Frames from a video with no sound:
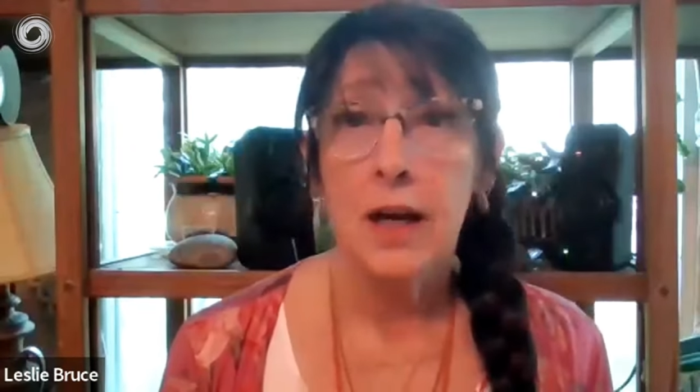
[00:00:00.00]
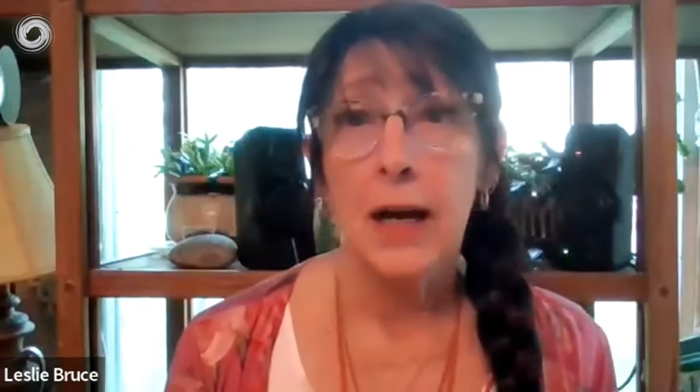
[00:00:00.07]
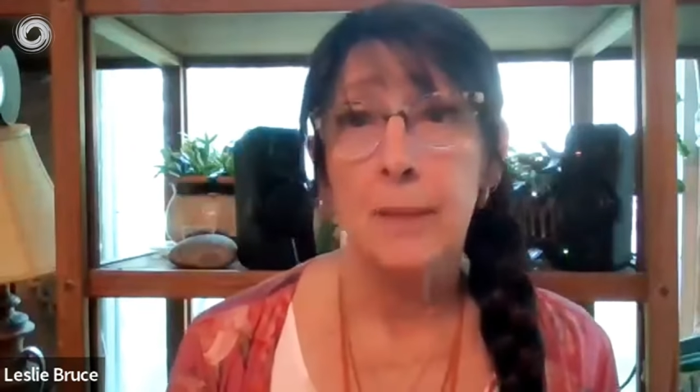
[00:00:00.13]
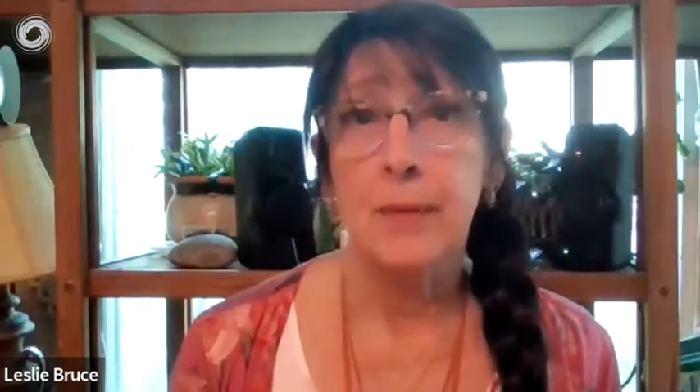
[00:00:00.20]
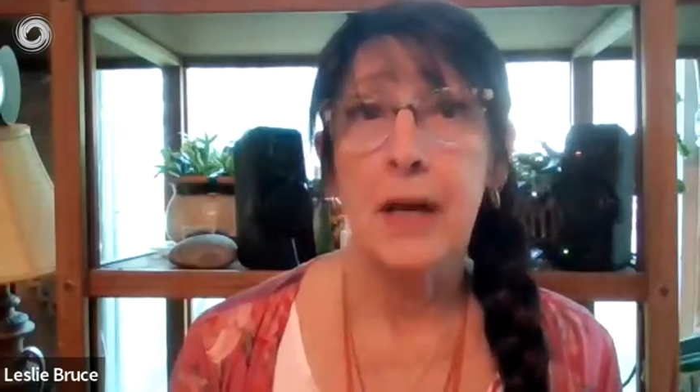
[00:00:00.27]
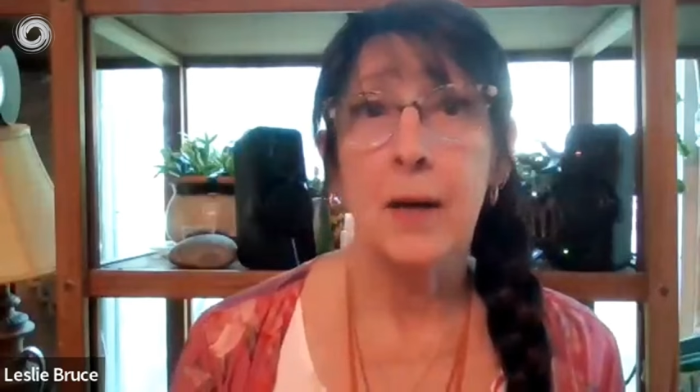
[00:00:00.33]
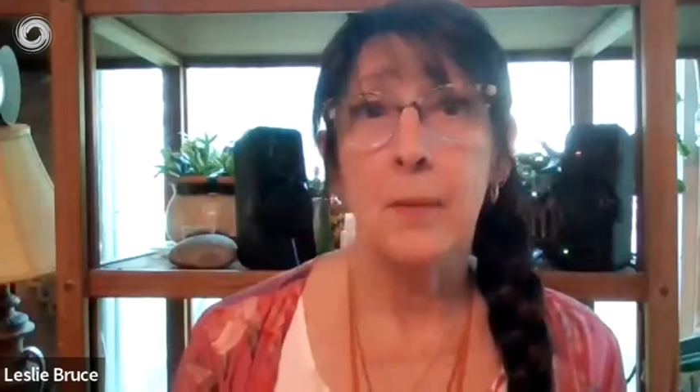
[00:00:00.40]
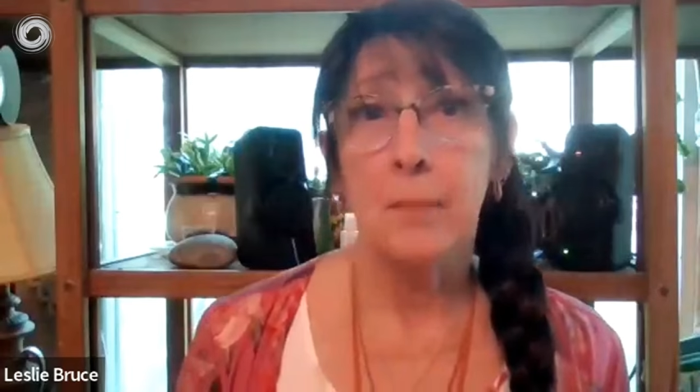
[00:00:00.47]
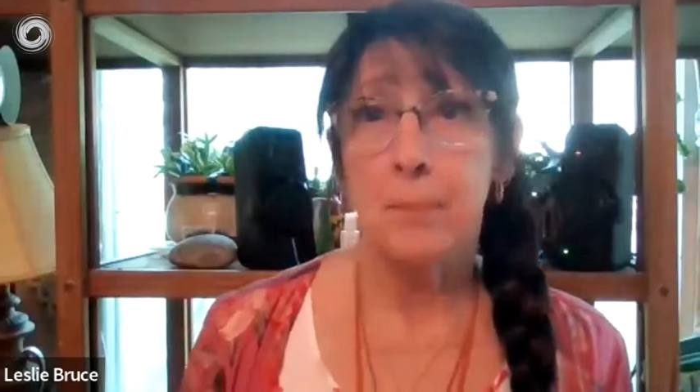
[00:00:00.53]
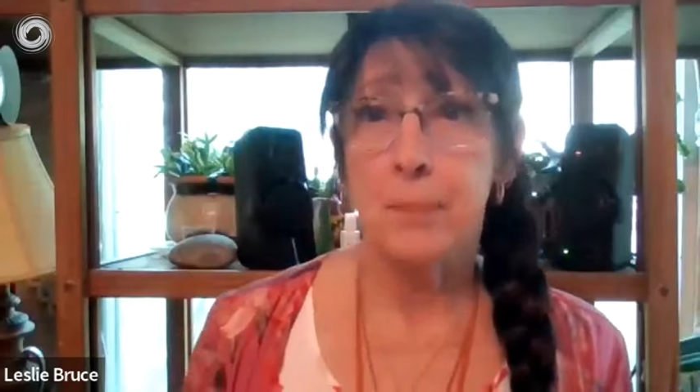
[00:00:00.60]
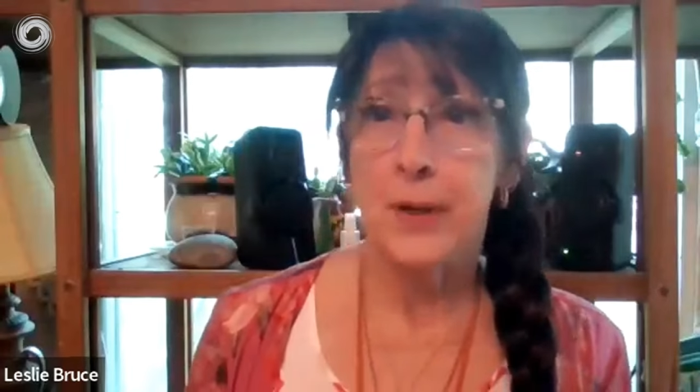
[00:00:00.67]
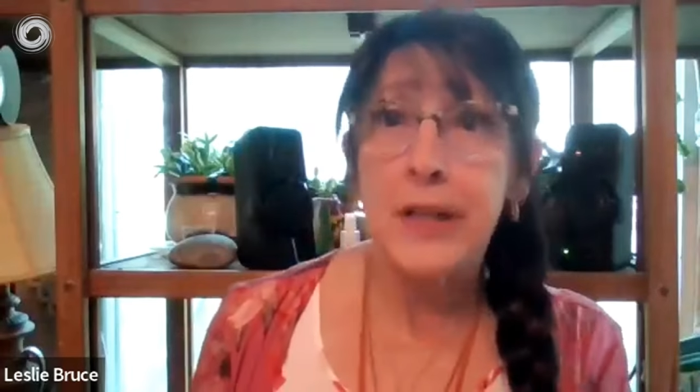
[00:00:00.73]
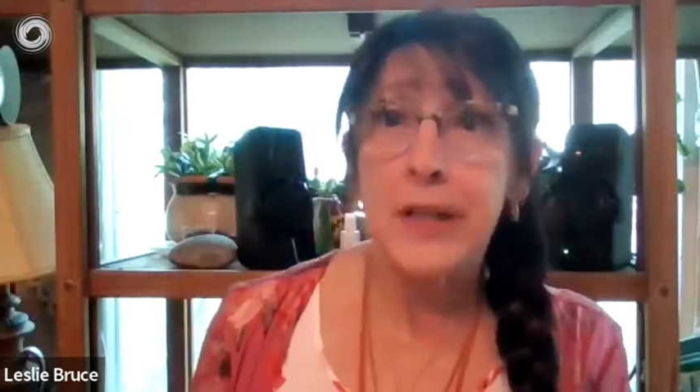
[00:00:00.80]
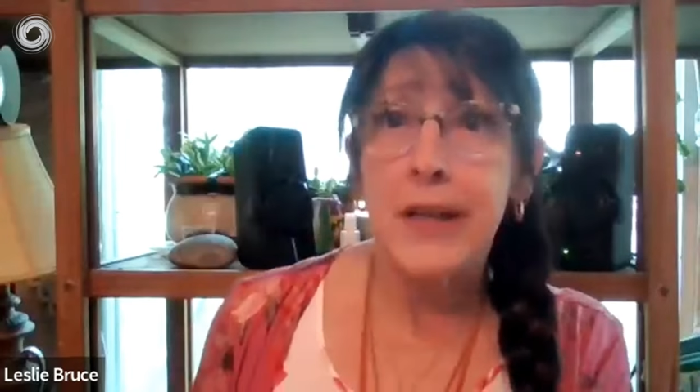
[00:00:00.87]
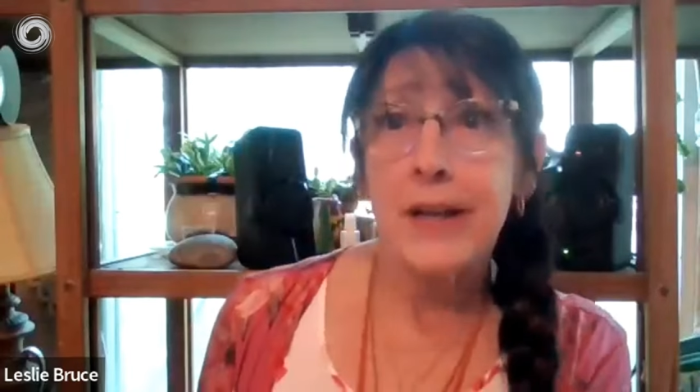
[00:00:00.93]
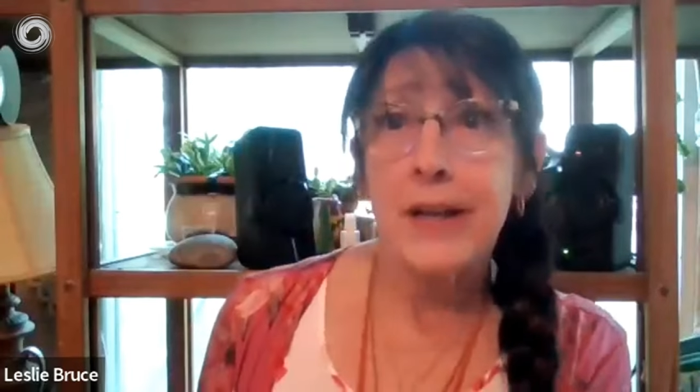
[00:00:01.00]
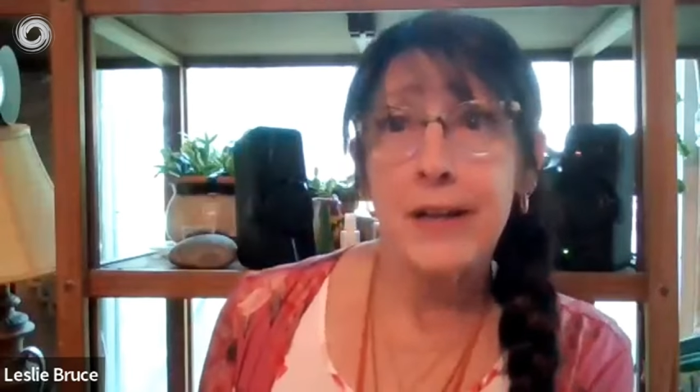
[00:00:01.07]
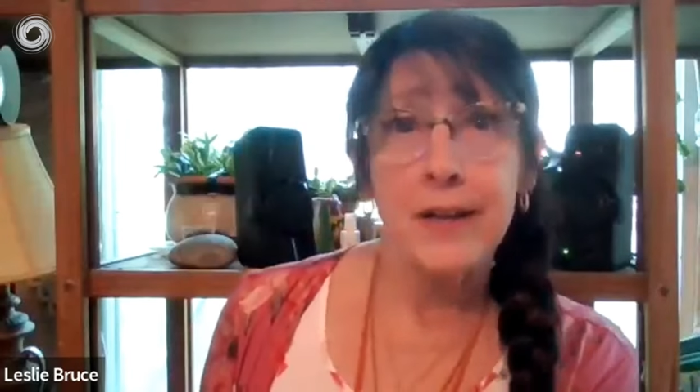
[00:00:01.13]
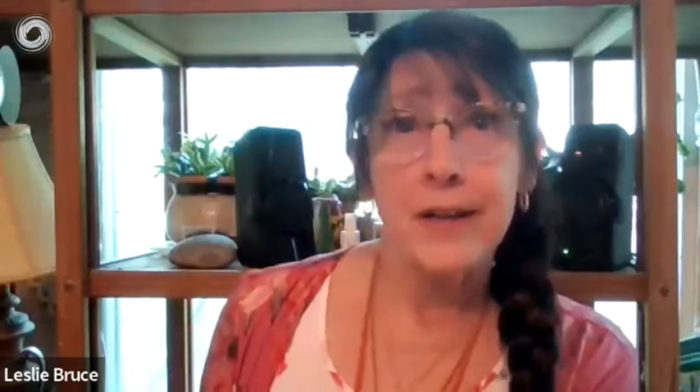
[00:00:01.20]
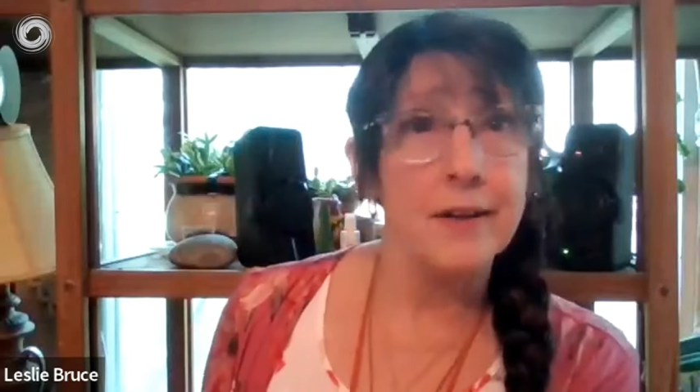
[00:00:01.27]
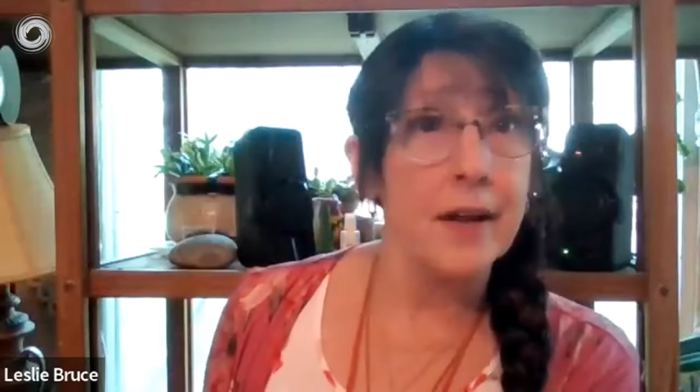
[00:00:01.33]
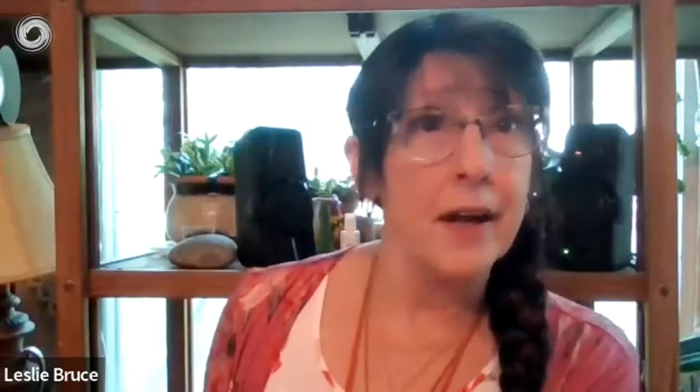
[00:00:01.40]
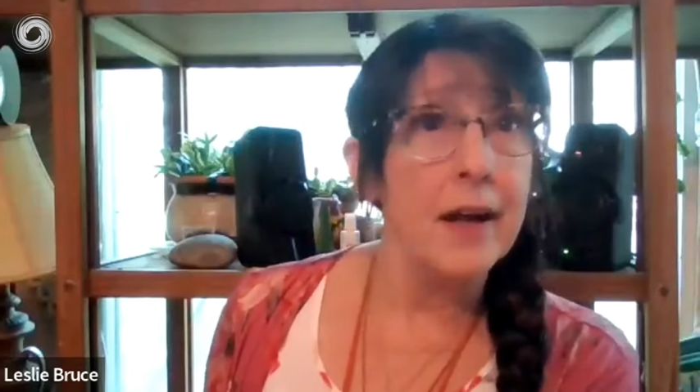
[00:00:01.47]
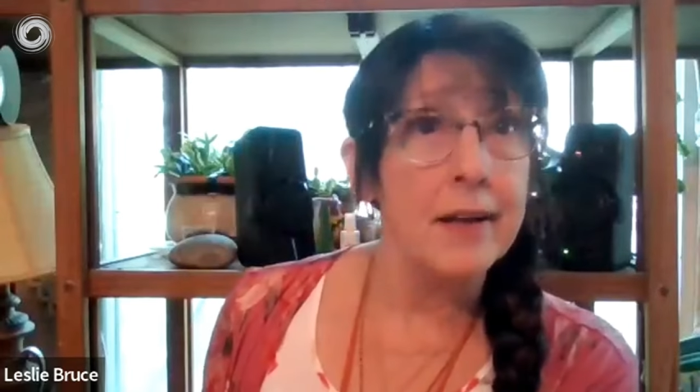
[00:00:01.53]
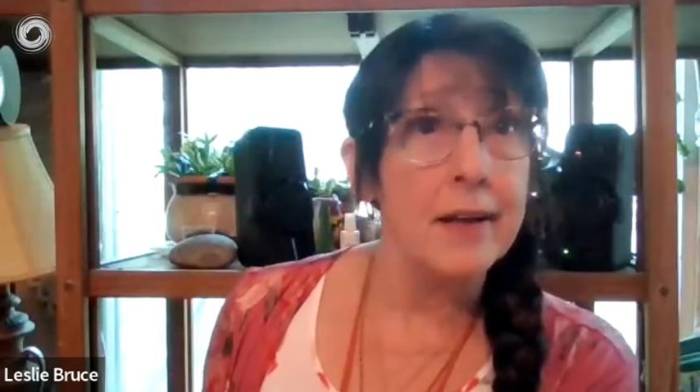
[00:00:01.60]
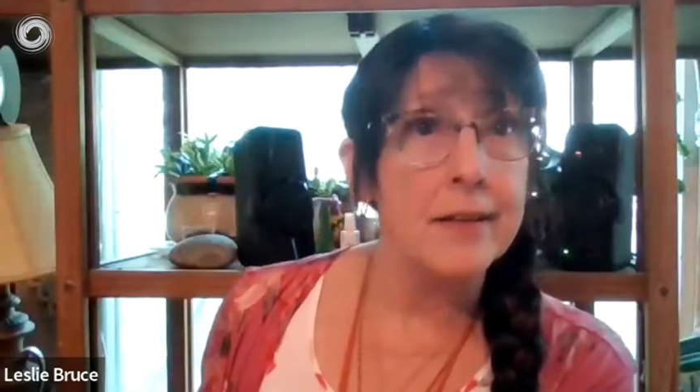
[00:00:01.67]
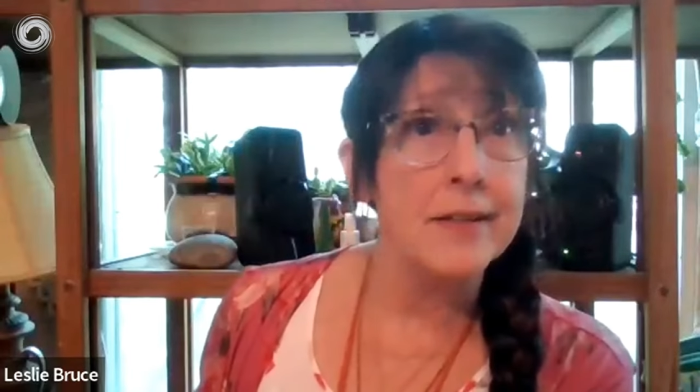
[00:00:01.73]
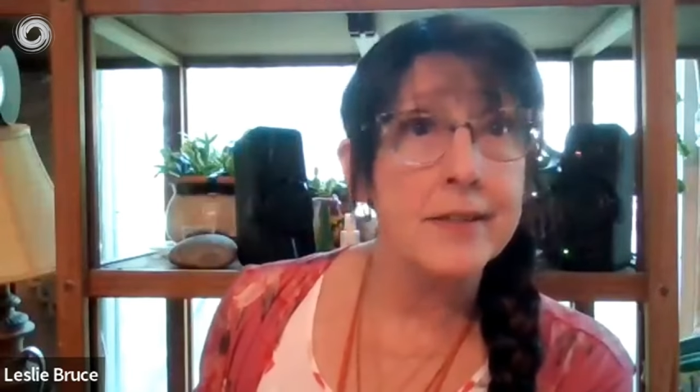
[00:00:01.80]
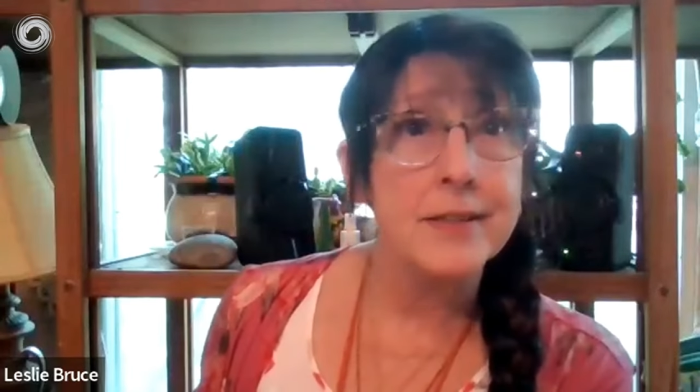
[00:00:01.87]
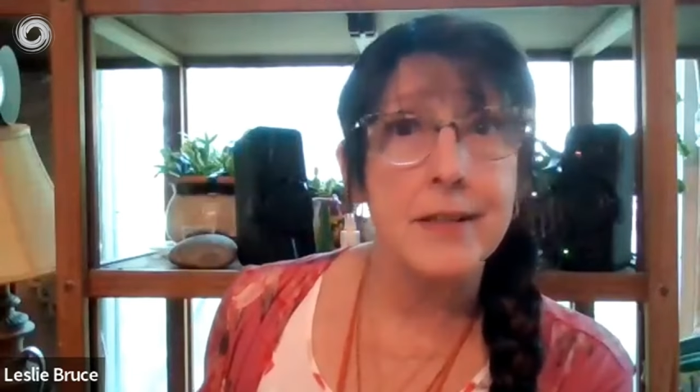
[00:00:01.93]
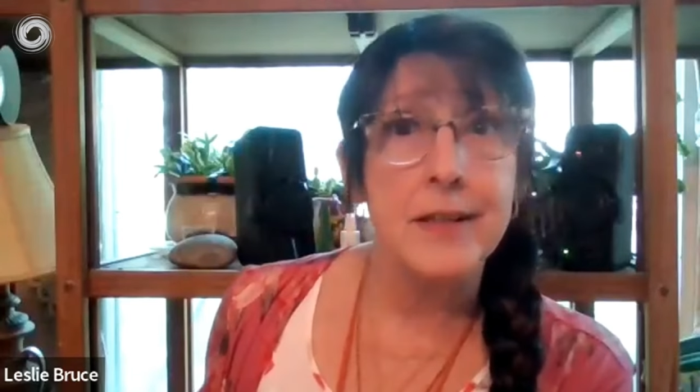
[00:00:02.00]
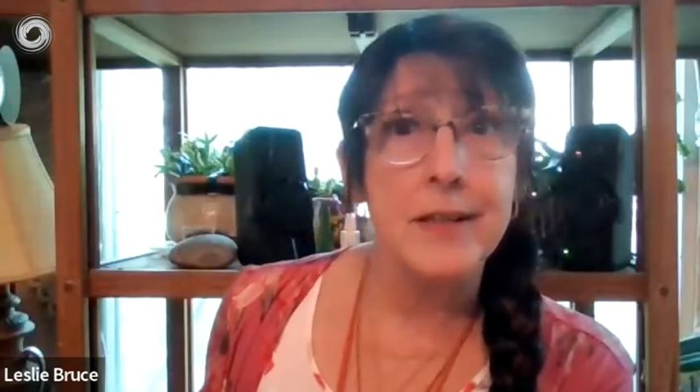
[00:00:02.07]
I'm not putting $800